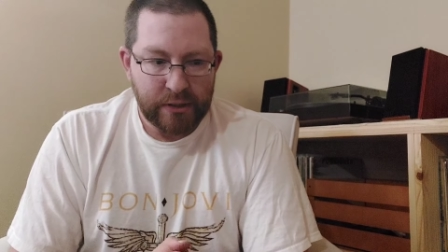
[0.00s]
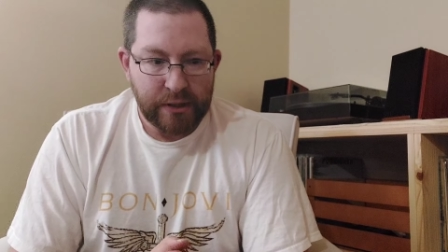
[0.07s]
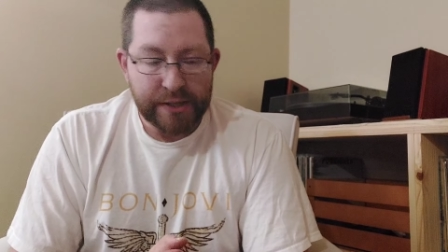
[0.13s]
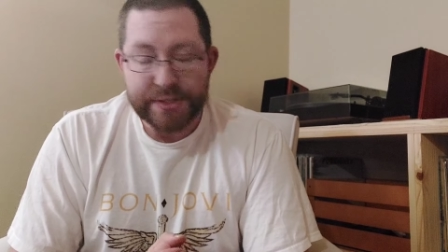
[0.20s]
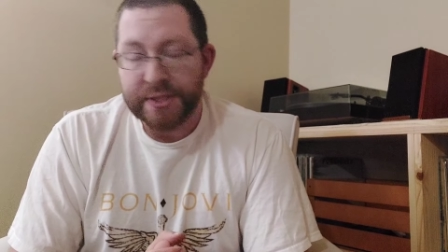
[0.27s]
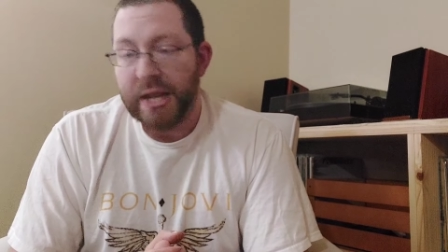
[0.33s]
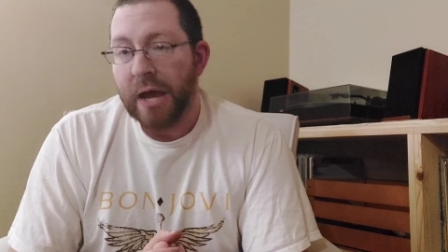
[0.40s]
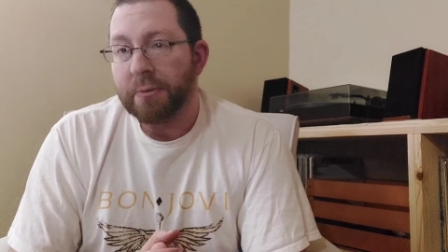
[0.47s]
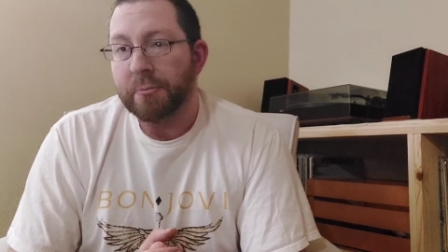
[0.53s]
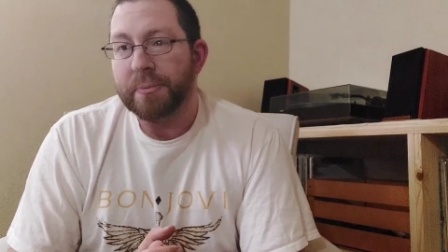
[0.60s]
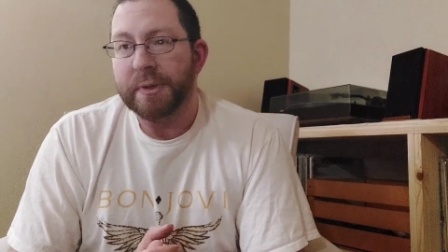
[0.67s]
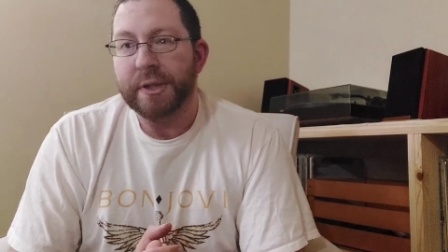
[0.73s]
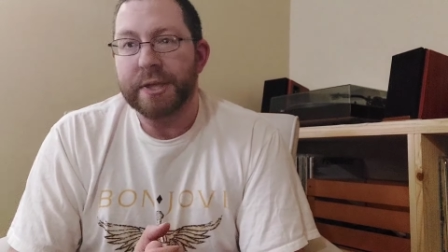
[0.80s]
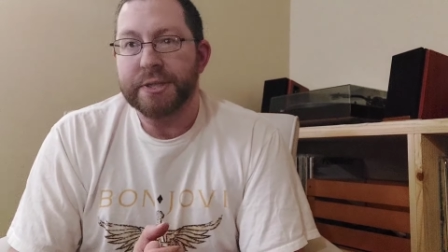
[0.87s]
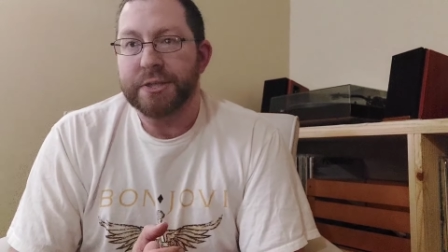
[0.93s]
It's an album
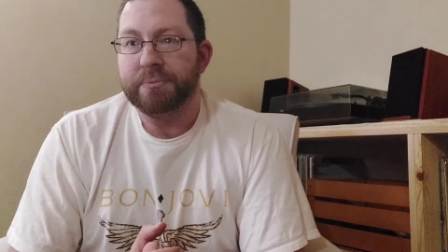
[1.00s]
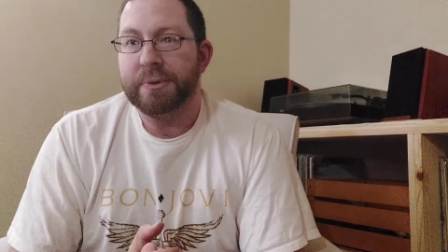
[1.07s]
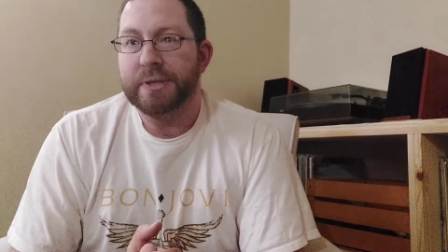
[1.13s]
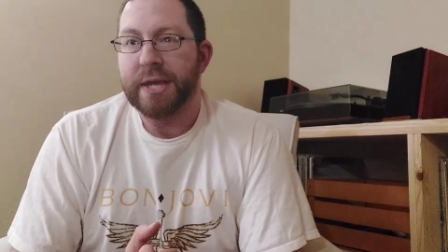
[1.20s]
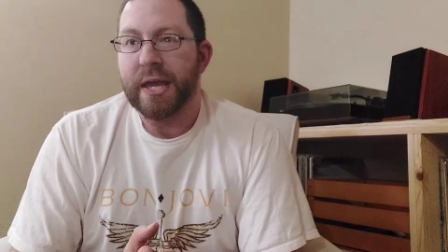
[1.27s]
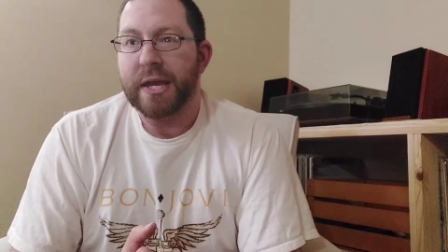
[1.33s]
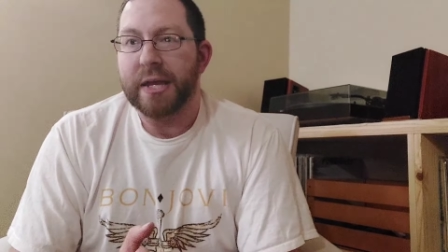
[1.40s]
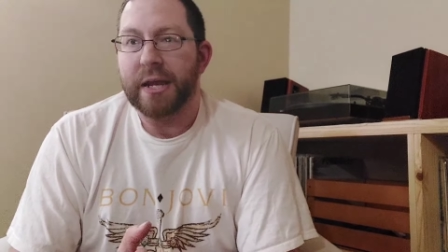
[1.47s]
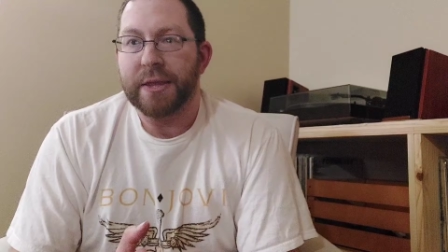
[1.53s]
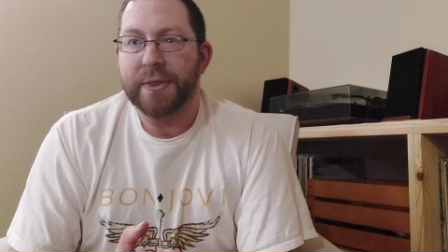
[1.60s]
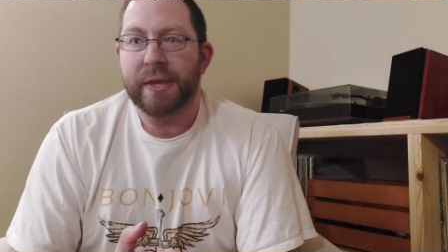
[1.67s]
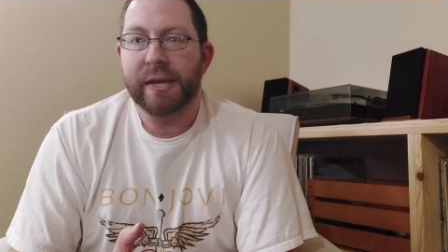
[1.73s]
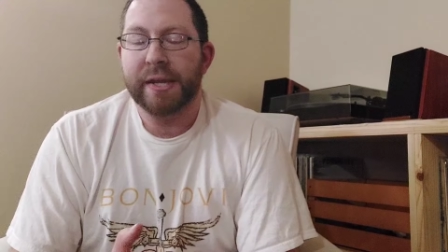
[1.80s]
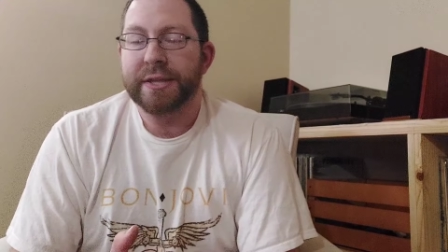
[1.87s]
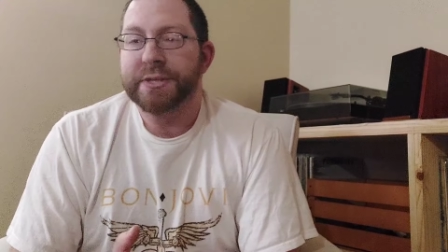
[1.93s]
that needs to be taken, I
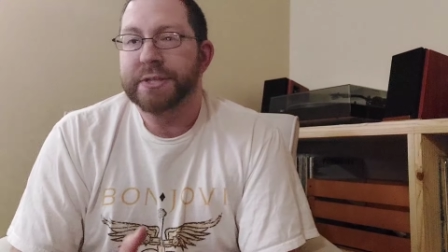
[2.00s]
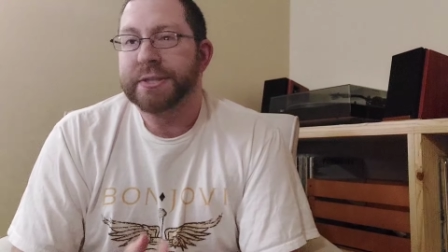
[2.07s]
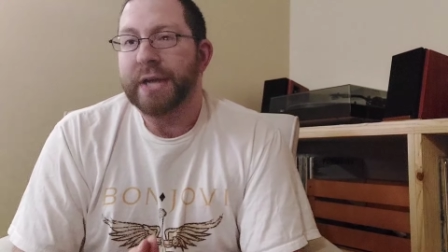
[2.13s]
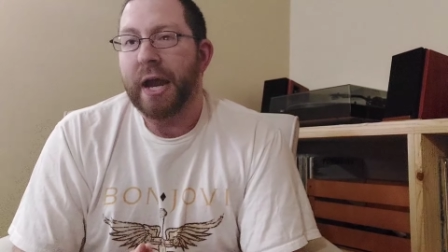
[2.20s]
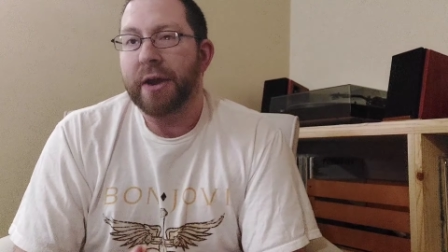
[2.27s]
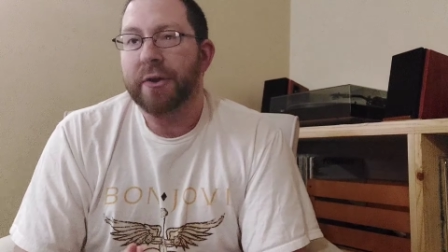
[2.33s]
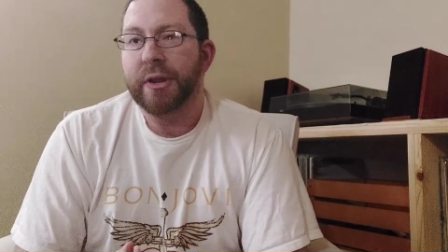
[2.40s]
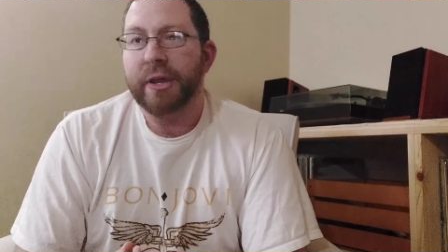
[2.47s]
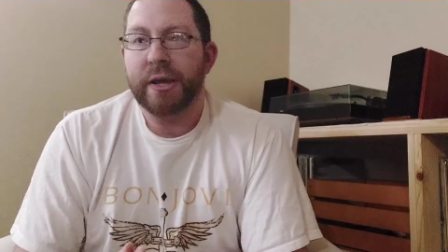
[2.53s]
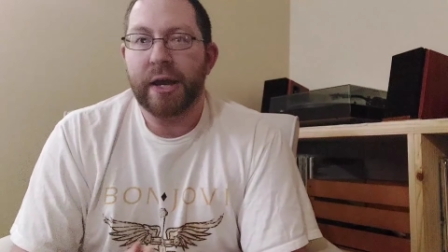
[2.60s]
think, in its entirety.